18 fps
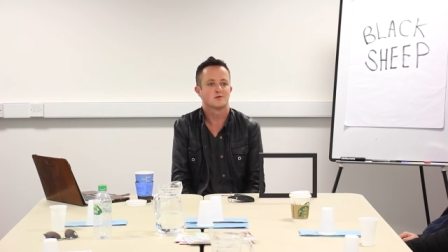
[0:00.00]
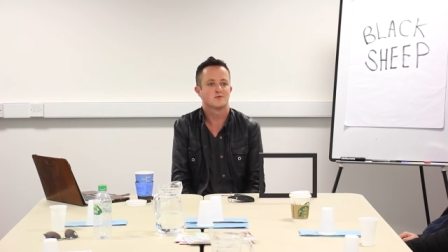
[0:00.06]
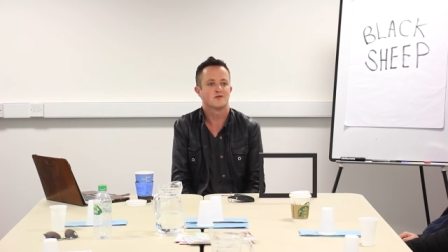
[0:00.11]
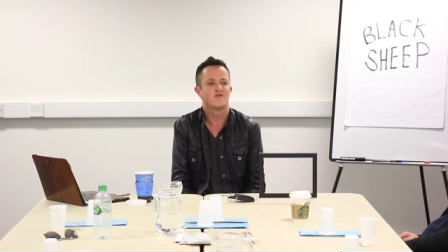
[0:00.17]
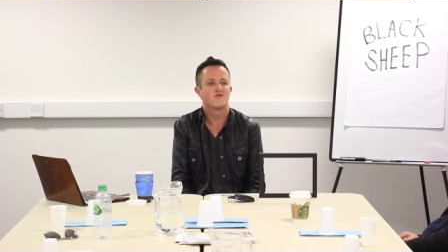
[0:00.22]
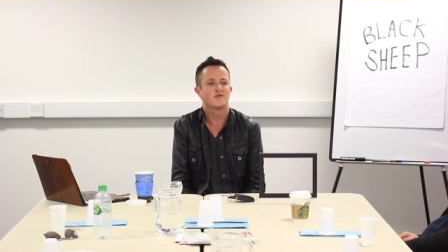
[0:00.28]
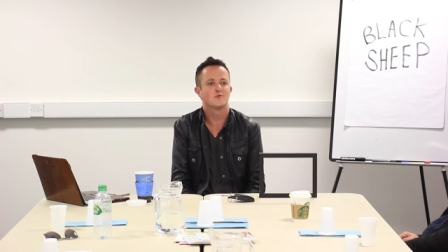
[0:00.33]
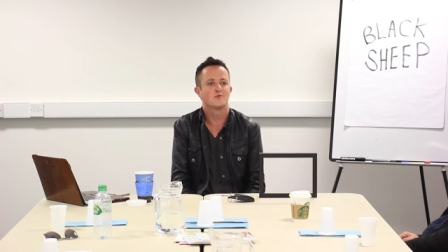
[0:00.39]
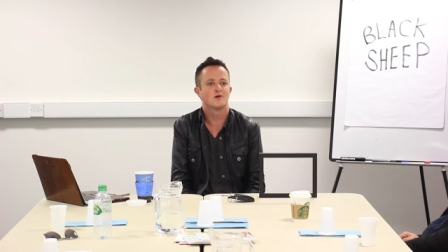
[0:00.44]
So
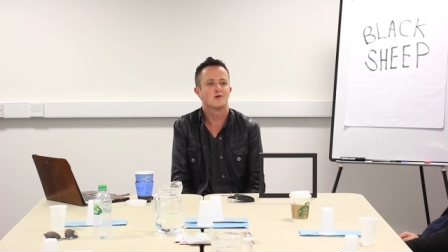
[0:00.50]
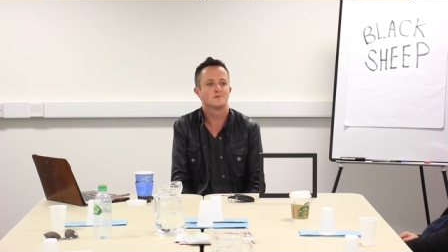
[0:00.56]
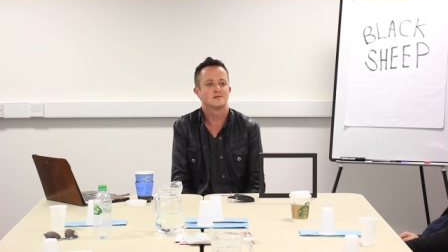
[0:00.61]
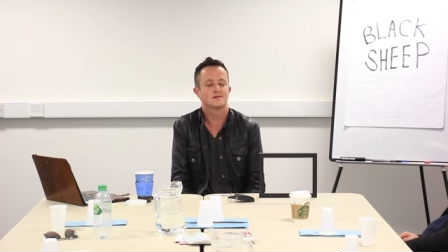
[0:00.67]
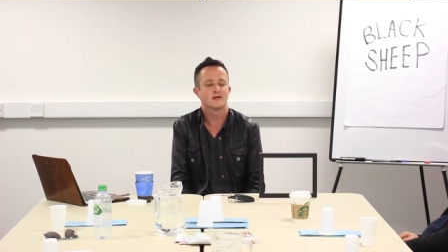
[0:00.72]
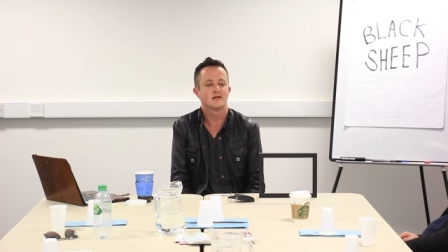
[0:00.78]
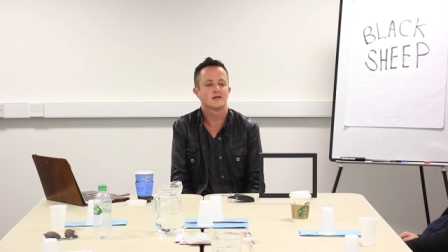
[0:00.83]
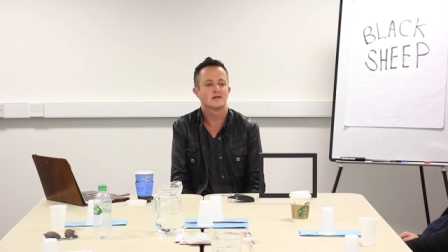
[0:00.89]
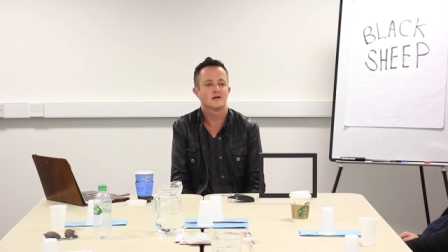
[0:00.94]
if you
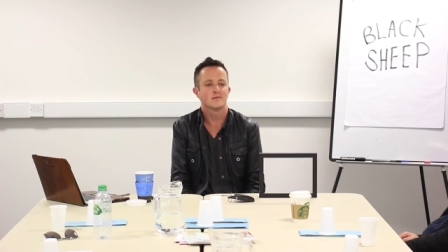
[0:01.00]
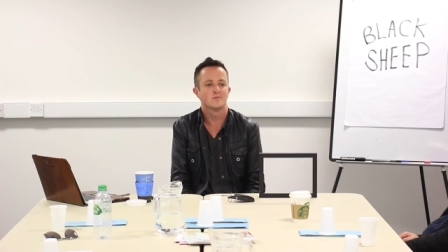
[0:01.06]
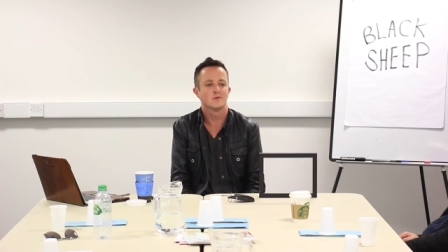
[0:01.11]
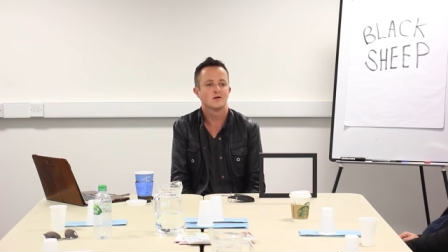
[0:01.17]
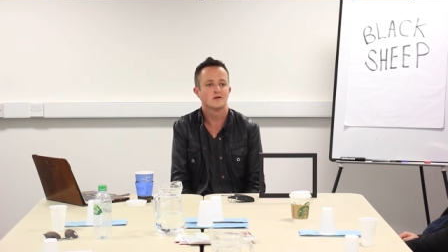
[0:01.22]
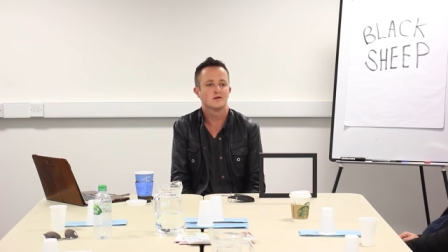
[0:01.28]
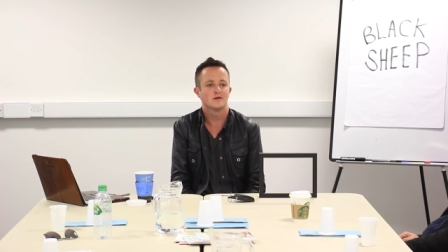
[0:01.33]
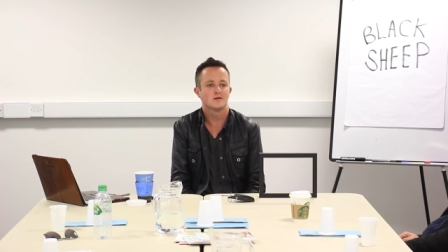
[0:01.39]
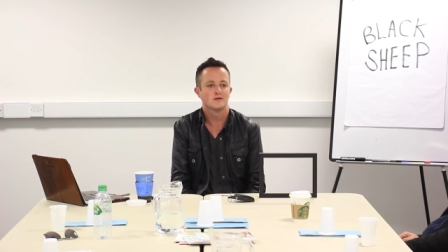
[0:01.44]
are a day
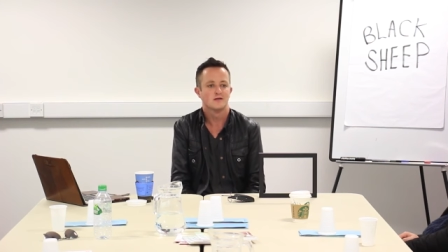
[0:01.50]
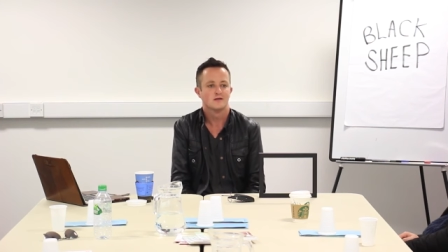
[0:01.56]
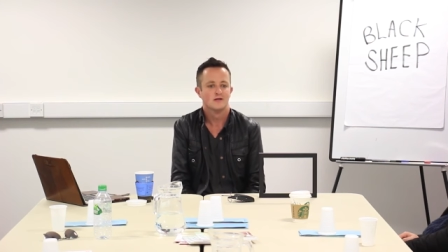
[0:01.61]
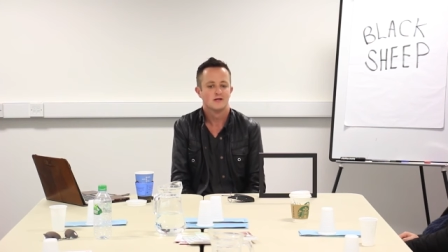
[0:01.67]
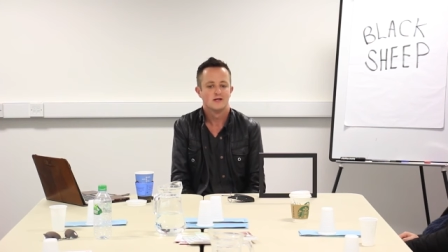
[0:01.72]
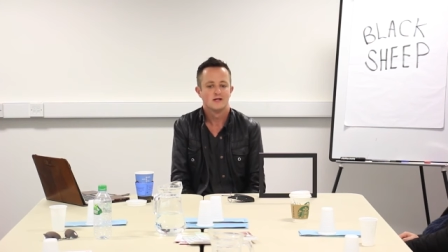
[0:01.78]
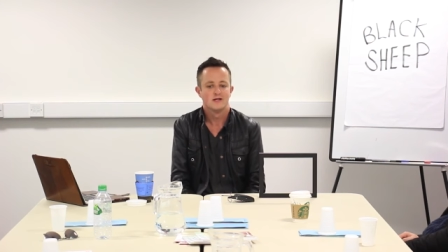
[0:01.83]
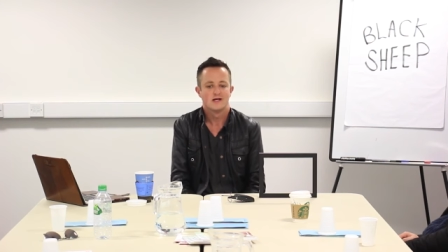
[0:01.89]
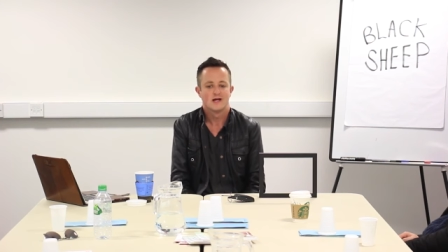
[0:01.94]
gamer
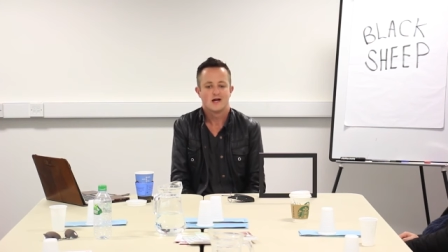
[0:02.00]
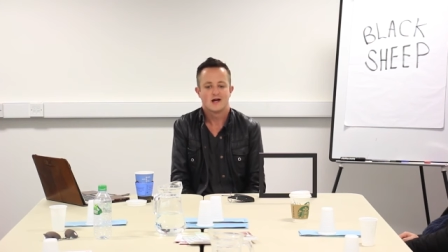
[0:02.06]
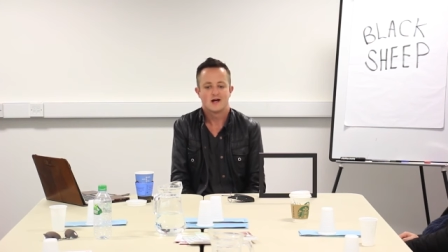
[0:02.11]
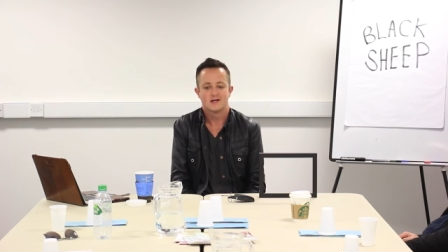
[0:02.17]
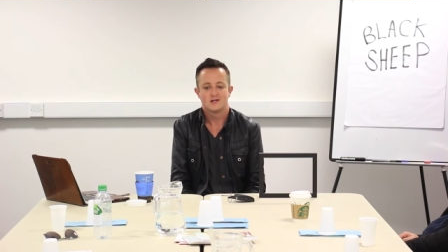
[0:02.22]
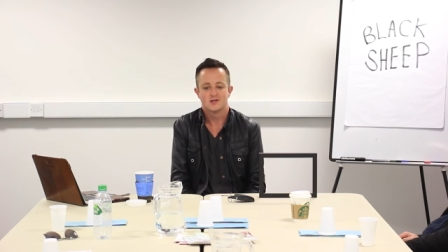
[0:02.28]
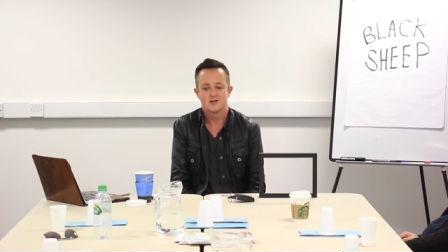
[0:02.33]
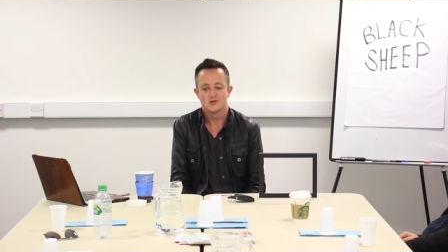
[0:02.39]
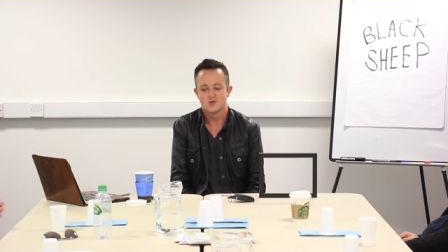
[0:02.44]

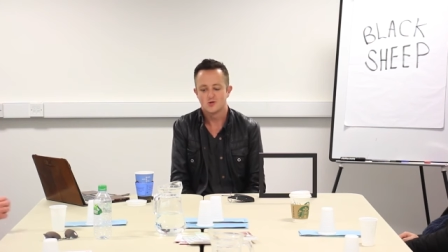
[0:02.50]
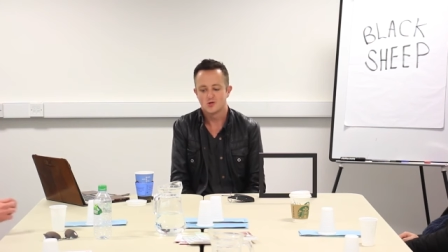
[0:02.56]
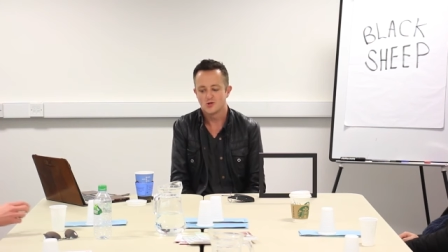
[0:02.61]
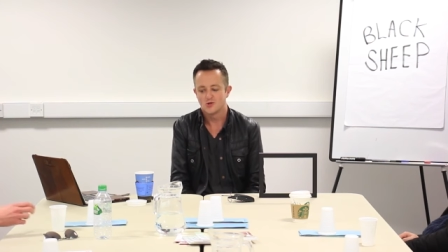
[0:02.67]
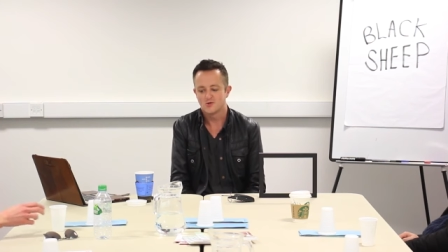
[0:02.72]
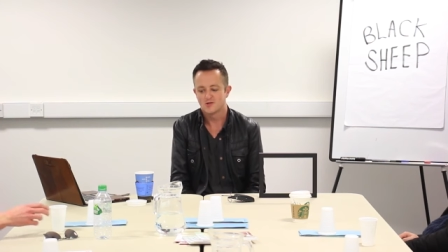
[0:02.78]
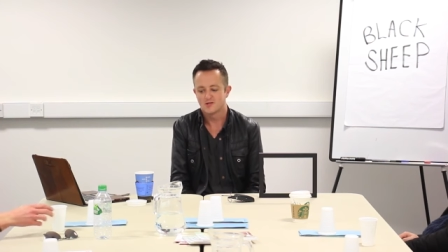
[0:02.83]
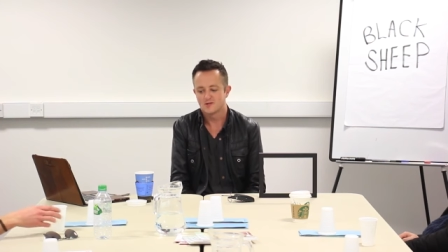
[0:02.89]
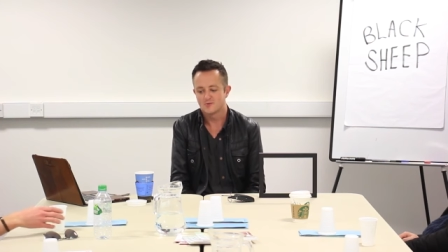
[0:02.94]
and you
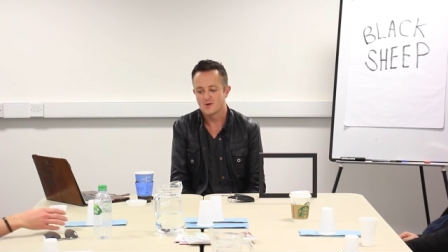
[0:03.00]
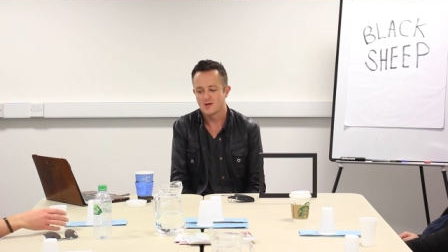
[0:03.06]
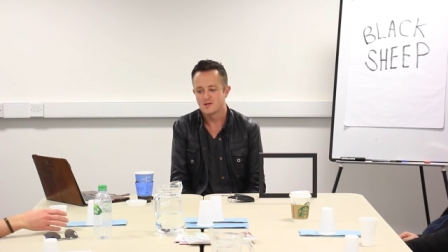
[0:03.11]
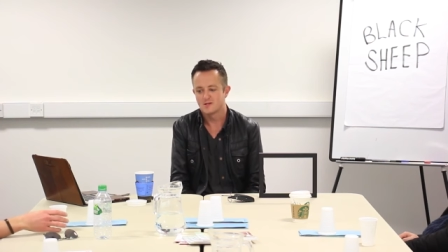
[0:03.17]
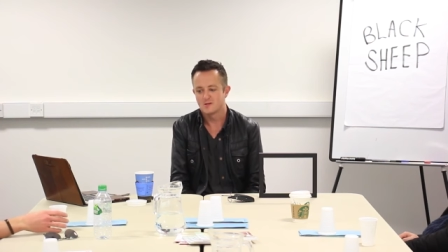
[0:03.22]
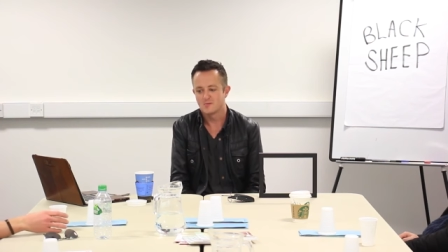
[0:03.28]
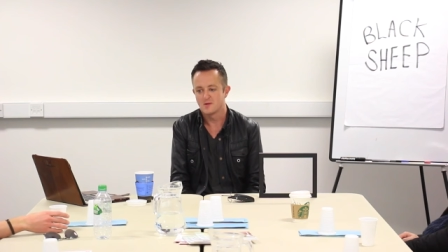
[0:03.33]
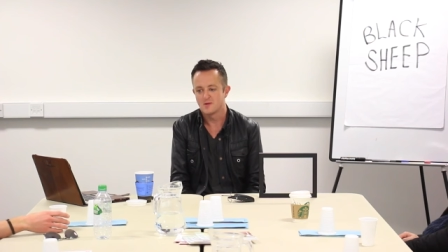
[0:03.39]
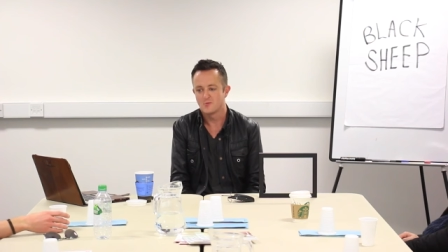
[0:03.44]
choose this
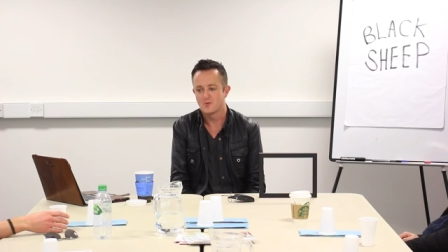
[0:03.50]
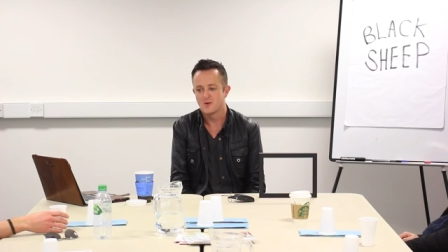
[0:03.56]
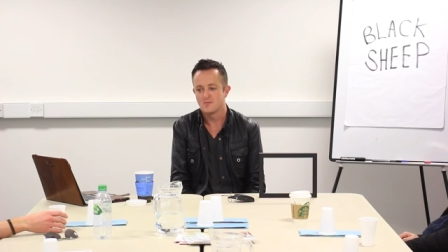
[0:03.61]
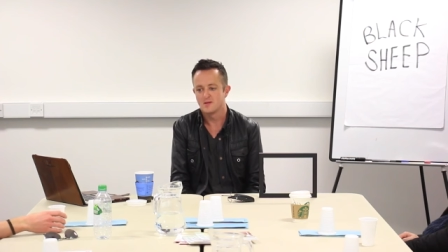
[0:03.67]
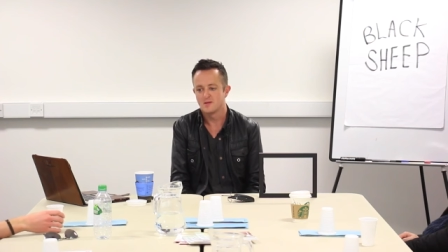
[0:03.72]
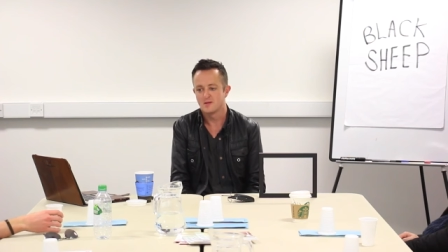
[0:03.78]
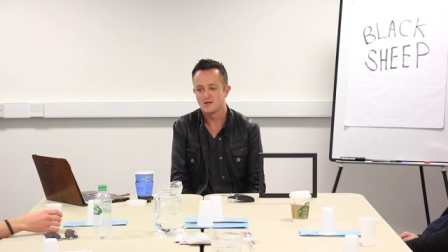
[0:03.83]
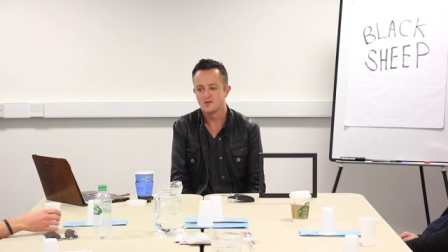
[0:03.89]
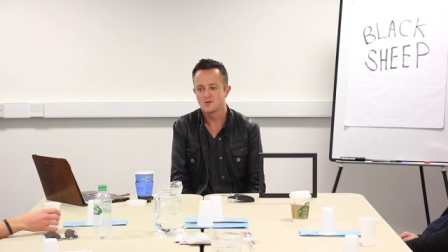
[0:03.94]
way to meet
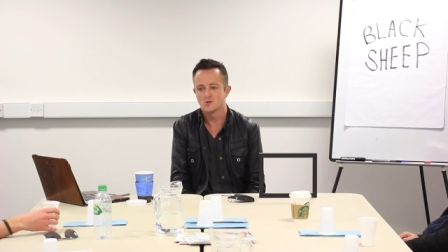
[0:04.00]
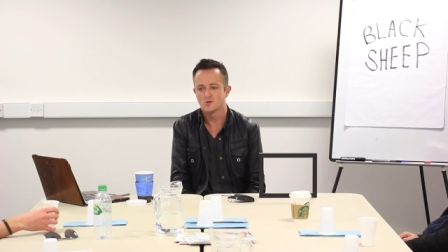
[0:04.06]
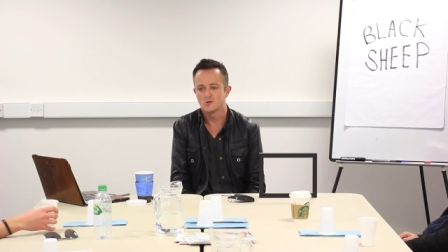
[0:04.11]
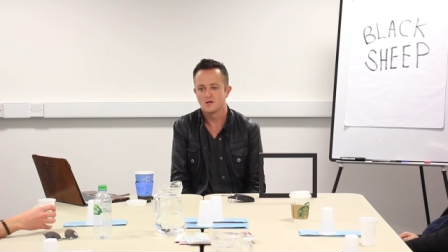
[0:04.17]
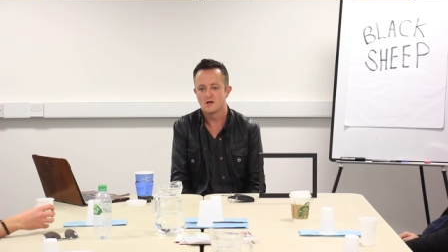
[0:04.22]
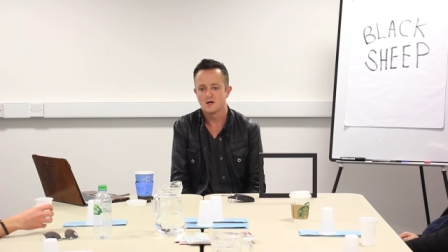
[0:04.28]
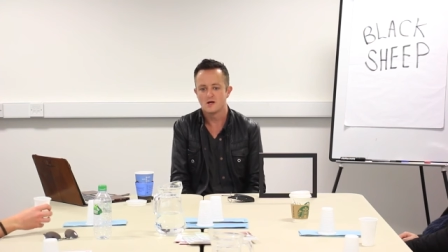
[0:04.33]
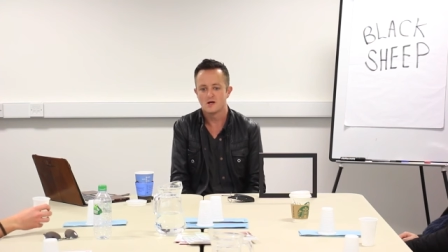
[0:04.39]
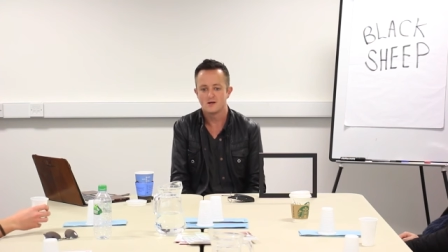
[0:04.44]
women, then
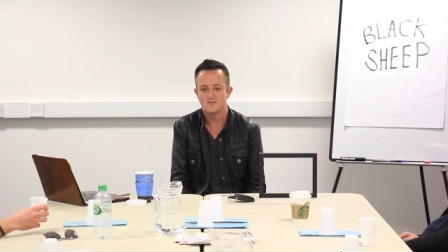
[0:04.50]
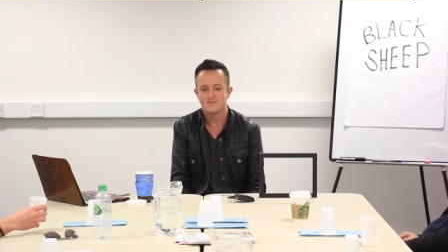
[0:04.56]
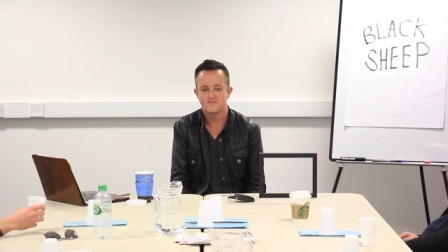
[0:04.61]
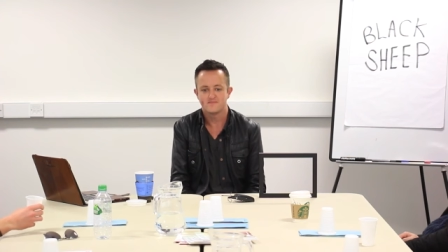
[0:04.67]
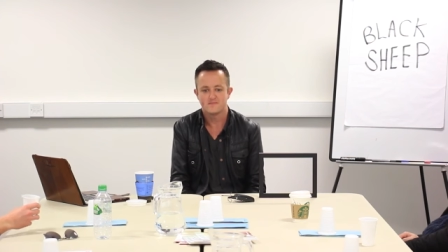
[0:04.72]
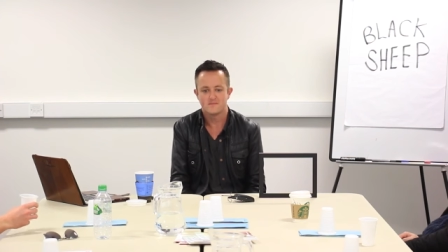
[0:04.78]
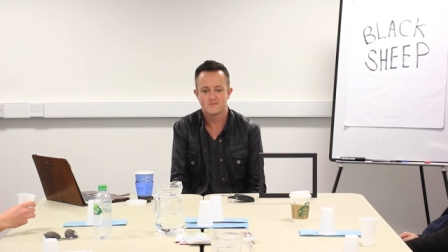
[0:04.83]
you're a,